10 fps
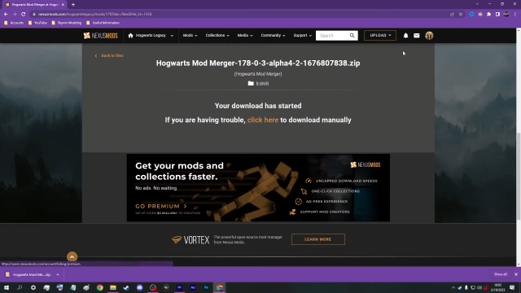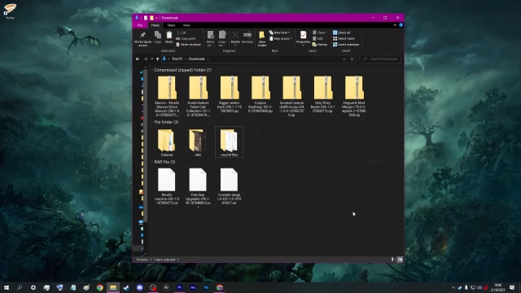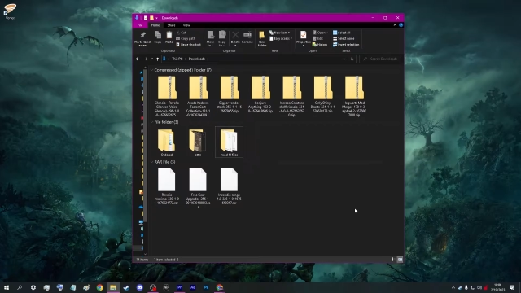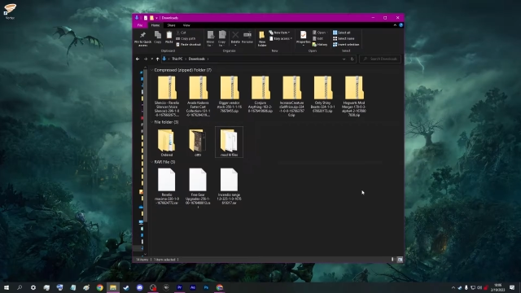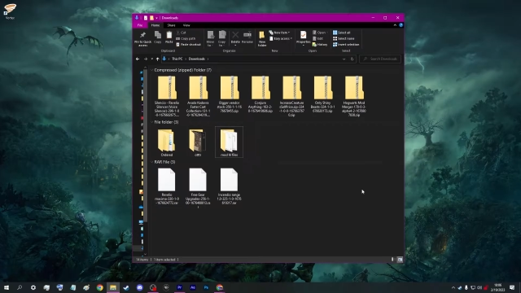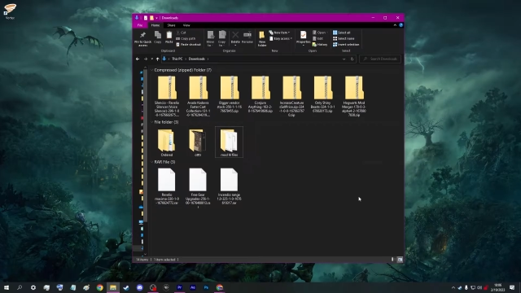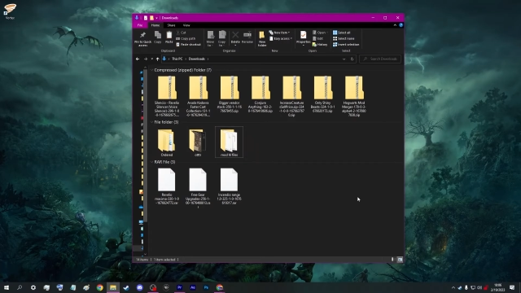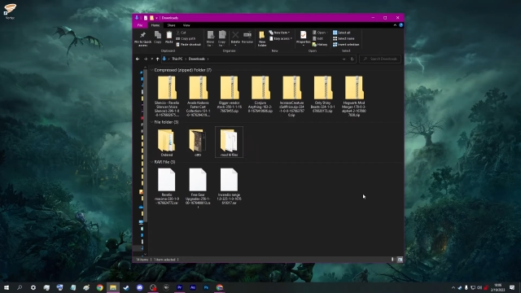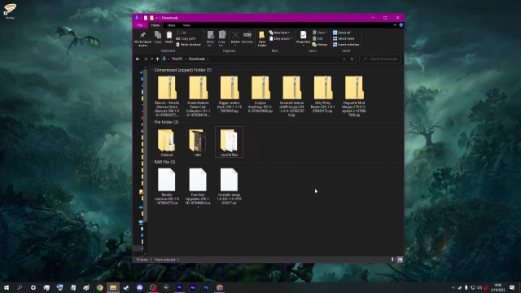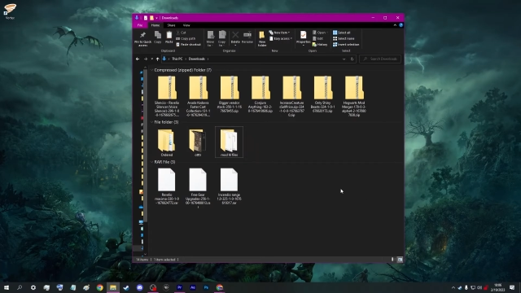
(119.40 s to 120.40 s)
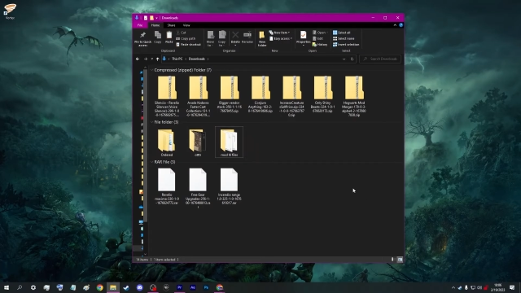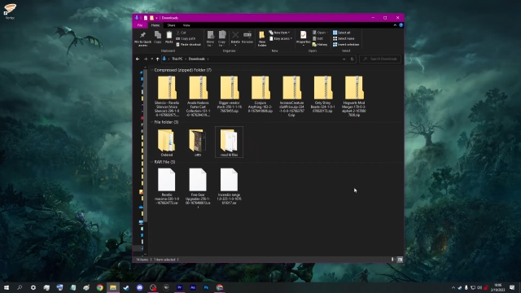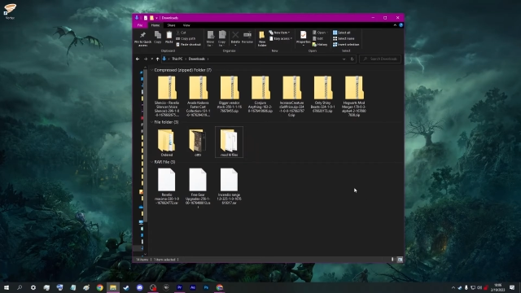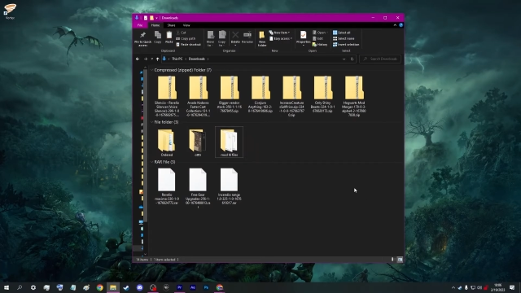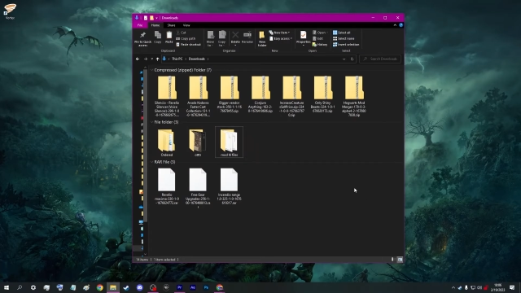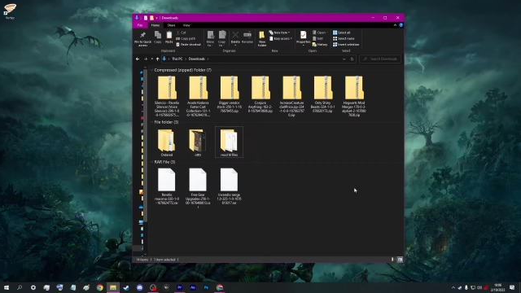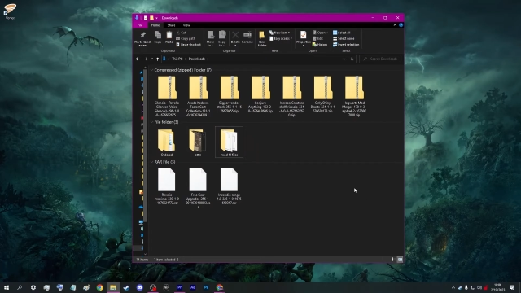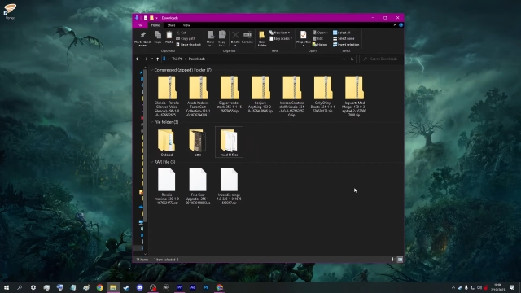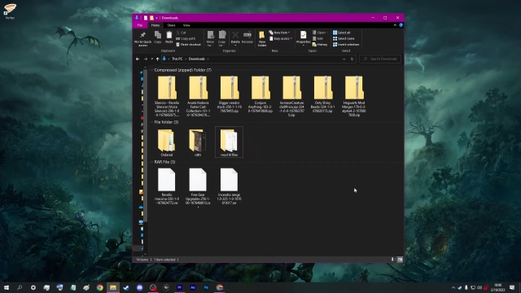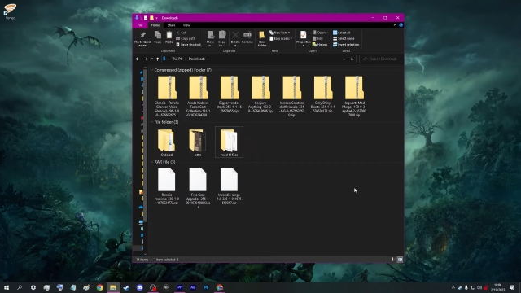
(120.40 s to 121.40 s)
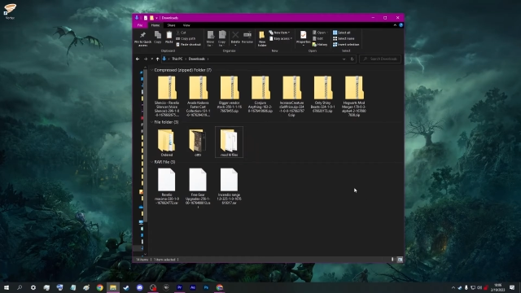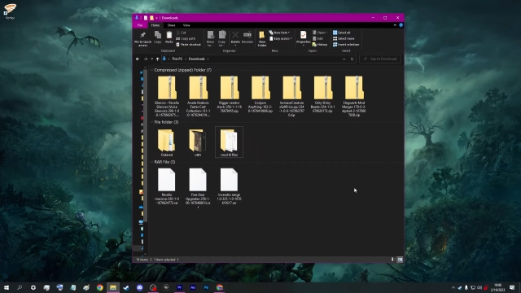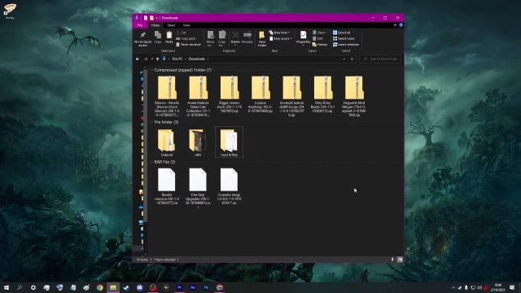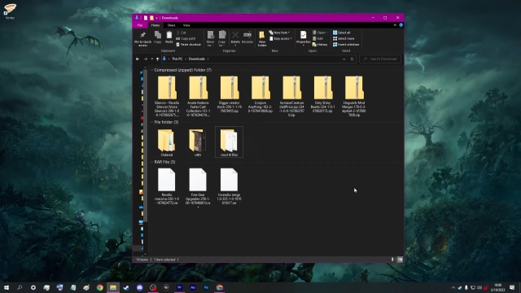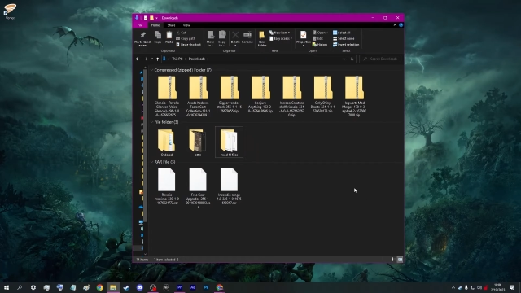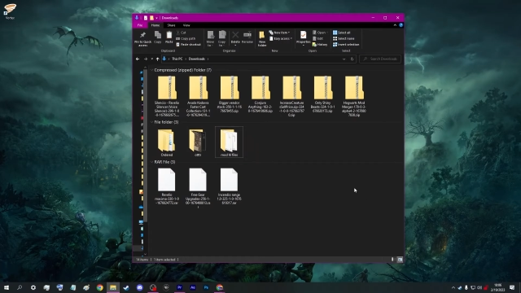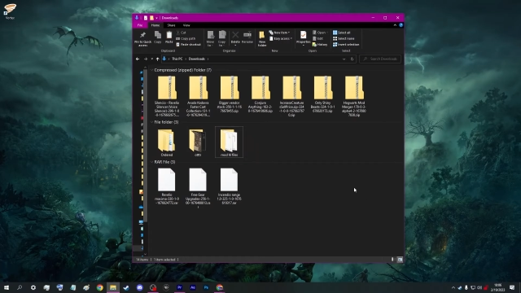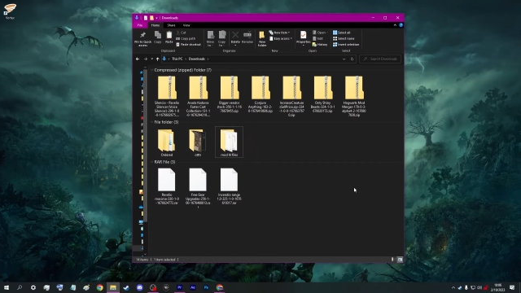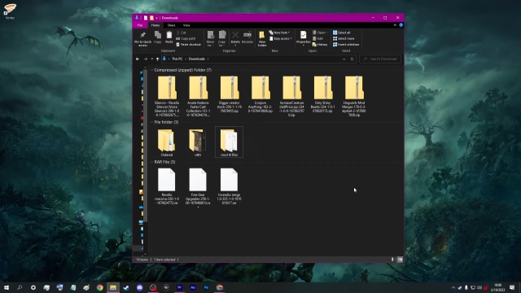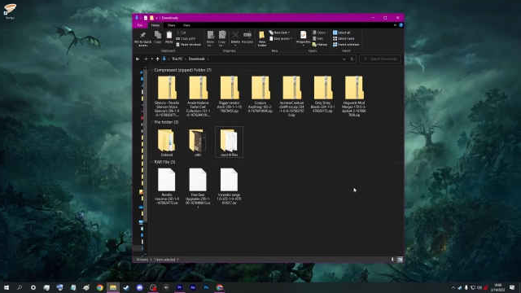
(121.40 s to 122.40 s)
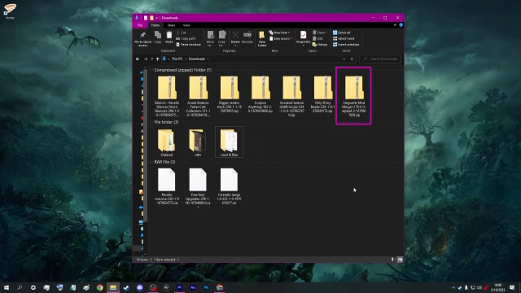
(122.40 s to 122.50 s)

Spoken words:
No face is visible, so there are no lips to read.